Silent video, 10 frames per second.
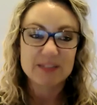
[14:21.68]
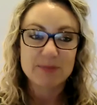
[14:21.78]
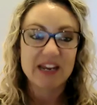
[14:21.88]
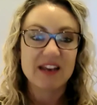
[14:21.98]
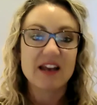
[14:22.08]

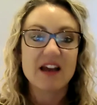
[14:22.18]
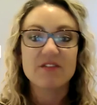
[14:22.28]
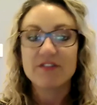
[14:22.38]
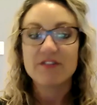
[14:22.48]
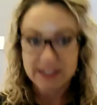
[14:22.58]
been
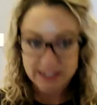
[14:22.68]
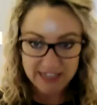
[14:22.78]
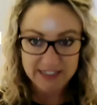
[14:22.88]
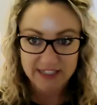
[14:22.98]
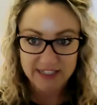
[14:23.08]

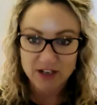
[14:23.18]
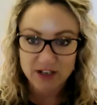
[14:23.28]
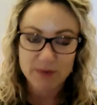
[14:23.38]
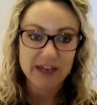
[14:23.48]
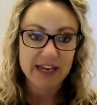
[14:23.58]
fantastic. I
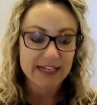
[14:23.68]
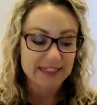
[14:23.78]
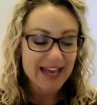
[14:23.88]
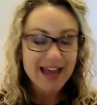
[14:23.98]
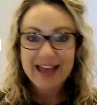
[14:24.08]
mean,
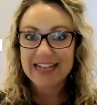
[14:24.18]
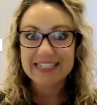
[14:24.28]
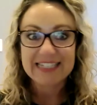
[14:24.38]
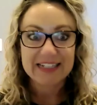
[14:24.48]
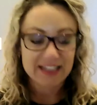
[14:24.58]
he's
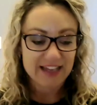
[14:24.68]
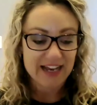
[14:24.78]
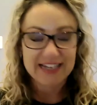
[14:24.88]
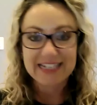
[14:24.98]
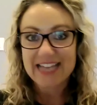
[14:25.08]
exactly
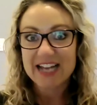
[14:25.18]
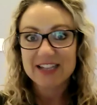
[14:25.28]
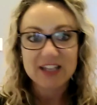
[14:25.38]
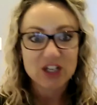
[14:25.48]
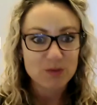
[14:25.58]
that. He's
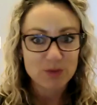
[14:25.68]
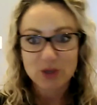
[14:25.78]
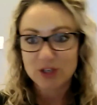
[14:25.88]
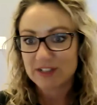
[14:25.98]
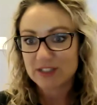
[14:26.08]
had the
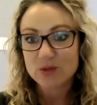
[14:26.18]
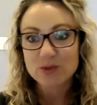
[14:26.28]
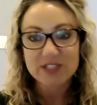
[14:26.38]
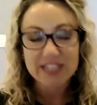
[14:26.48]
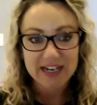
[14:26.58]
computer, it's
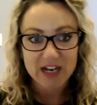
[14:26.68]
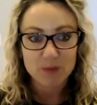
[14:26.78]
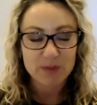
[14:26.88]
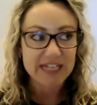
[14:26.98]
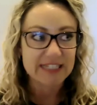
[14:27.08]
all set
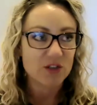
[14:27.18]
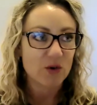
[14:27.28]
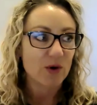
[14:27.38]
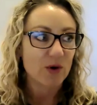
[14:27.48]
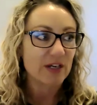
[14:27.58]
up. He's
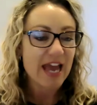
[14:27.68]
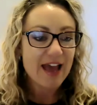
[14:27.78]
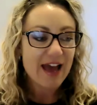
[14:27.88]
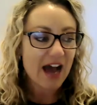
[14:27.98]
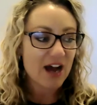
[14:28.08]
got
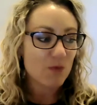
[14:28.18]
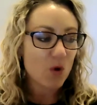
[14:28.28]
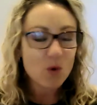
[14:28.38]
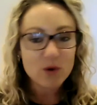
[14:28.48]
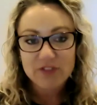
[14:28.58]

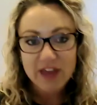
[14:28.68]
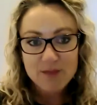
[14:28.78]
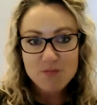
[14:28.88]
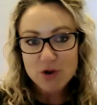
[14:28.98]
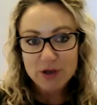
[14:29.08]
all of
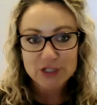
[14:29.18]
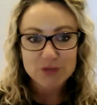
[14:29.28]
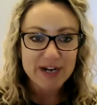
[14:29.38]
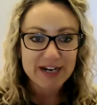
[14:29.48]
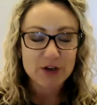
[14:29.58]
their merch
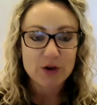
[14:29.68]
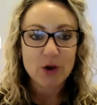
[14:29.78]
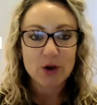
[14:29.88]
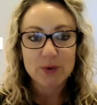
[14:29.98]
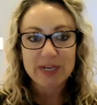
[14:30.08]
ready to
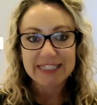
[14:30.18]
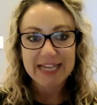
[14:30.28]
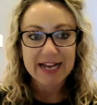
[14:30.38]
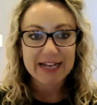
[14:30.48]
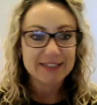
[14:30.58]
go. He's
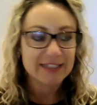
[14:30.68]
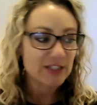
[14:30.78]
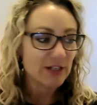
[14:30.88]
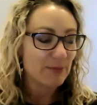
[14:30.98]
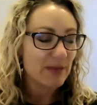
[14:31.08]
had
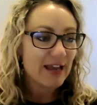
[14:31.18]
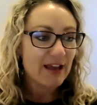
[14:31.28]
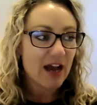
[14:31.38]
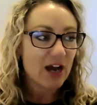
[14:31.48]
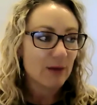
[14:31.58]
some
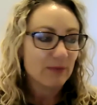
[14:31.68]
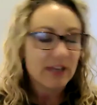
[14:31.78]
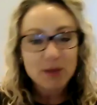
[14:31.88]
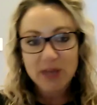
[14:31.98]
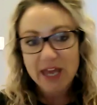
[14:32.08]

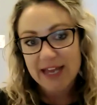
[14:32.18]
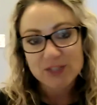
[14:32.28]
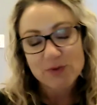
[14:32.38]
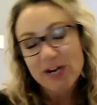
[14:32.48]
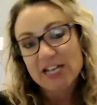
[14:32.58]

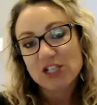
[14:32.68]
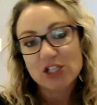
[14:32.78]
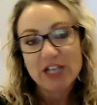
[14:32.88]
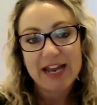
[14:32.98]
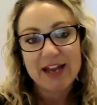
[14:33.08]
cupcakes ready to
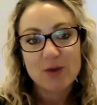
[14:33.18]
share